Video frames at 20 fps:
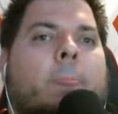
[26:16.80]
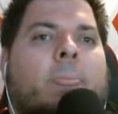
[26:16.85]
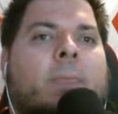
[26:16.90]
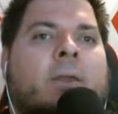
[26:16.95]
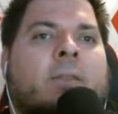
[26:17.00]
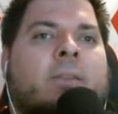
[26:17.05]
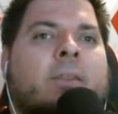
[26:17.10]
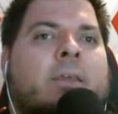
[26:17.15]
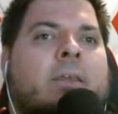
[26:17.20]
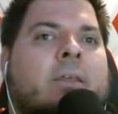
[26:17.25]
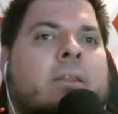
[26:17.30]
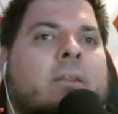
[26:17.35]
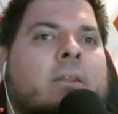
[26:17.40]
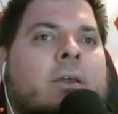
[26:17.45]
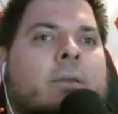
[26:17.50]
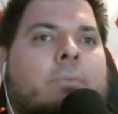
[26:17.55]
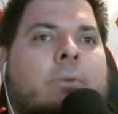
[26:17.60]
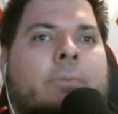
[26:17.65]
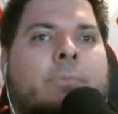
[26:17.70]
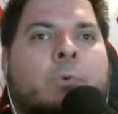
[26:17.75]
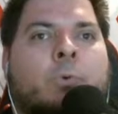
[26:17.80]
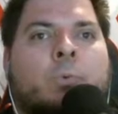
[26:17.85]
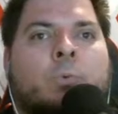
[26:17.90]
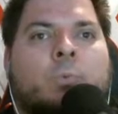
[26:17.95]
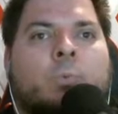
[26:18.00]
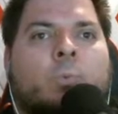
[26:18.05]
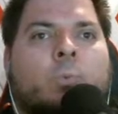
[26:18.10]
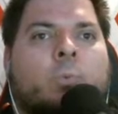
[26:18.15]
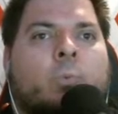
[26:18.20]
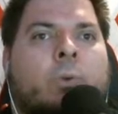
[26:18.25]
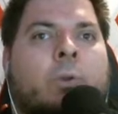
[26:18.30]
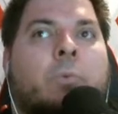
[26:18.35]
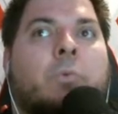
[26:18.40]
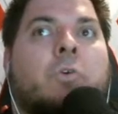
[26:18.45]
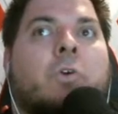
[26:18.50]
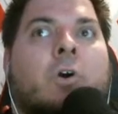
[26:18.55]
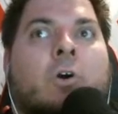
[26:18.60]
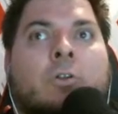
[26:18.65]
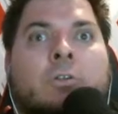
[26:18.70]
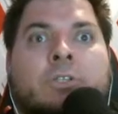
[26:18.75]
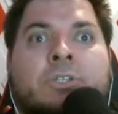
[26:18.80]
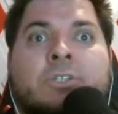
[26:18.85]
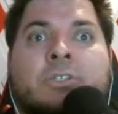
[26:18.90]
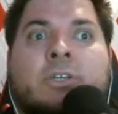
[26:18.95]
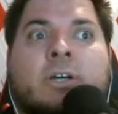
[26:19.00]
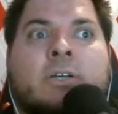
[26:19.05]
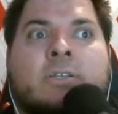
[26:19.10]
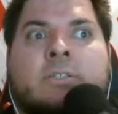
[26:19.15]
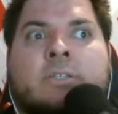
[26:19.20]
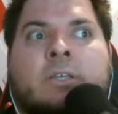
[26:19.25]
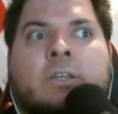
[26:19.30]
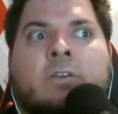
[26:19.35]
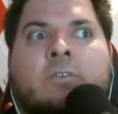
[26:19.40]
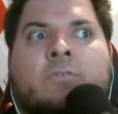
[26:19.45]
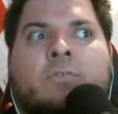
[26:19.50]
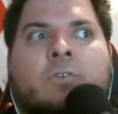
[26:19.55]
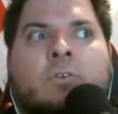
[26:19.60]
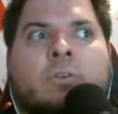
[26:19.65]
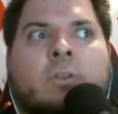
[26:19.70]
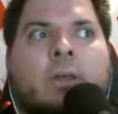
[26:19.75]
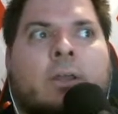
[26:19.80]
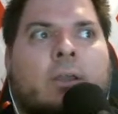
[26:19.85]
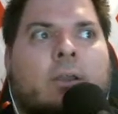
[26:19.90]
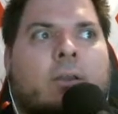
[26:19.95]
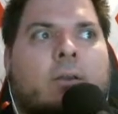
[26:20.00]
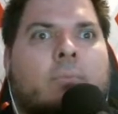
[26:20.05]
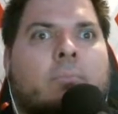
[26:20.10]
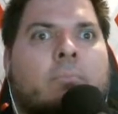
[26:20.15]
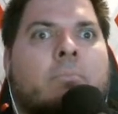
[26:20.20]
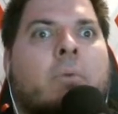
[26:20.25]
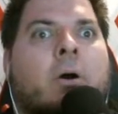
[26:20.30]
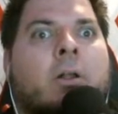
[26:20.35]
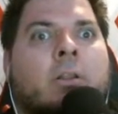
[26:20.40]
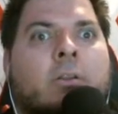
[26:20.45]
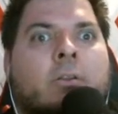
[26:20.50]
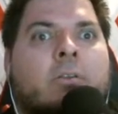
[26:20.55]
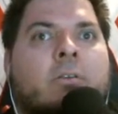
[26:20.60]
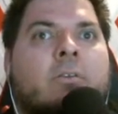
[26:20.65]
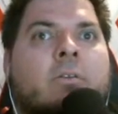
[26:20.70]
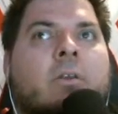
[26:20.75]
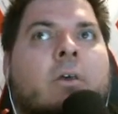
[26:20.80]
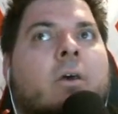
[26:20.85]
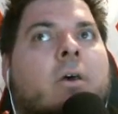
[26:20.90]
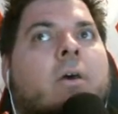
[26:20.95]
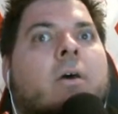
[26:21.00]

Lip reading: And then like we were all discussing for like months.